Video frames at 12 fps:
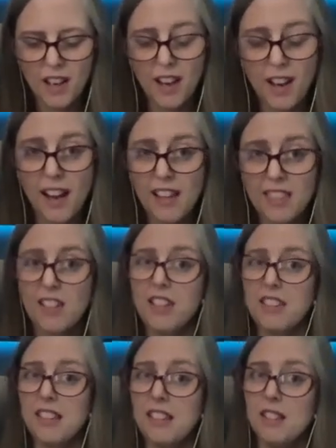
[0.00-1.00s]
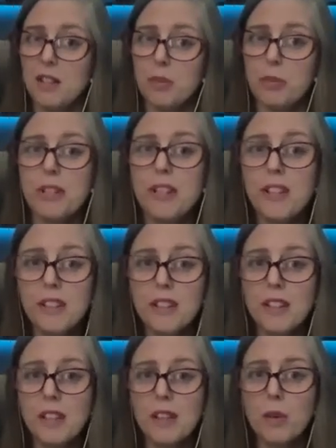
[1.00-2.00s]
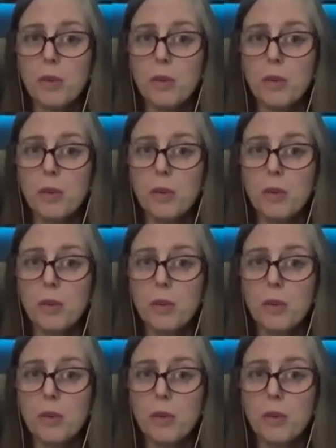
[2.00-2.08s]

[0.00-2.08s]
I thought they did really,